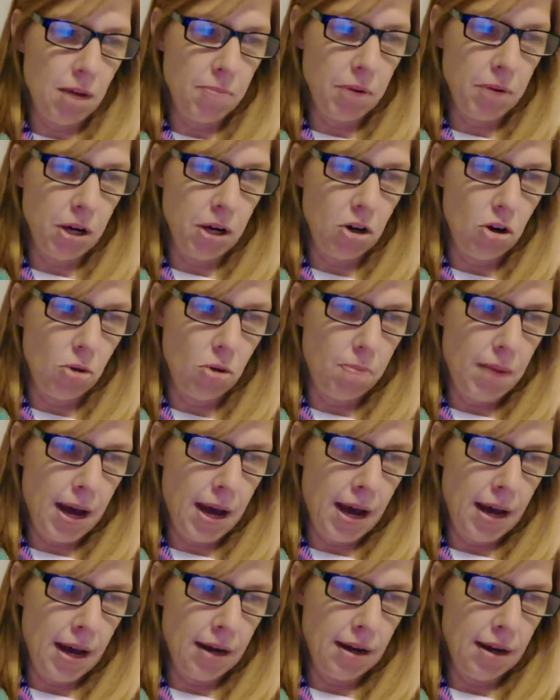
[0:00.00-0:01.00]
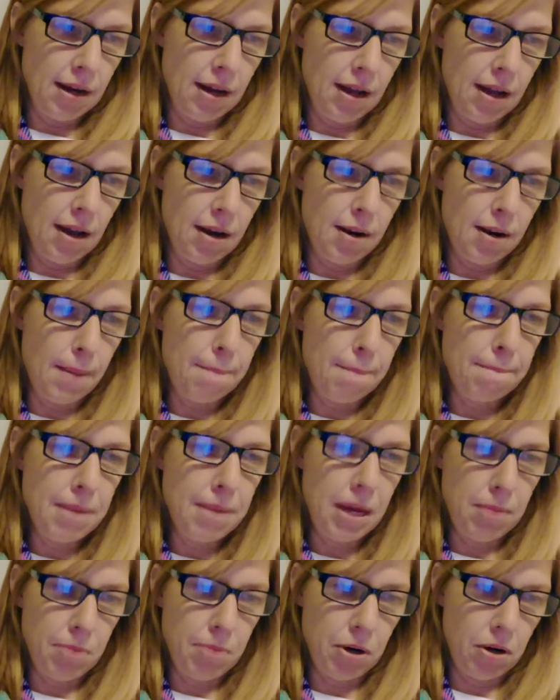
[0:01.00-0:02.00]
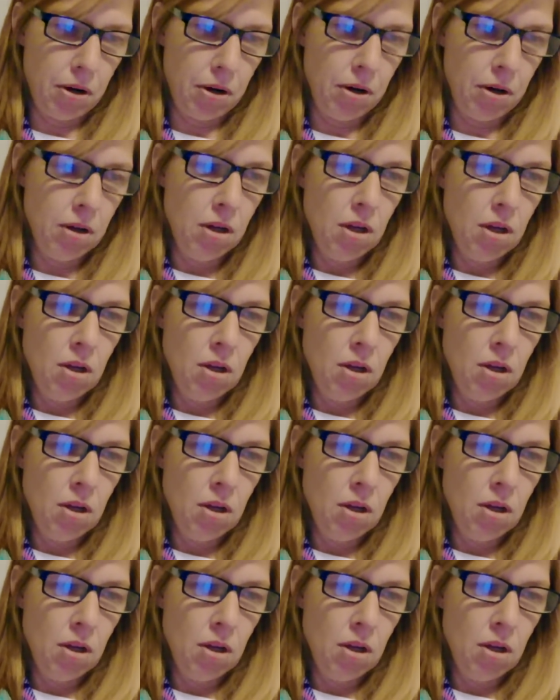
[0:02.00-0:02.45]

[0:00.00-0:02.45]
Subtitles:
bring a notepad and paper.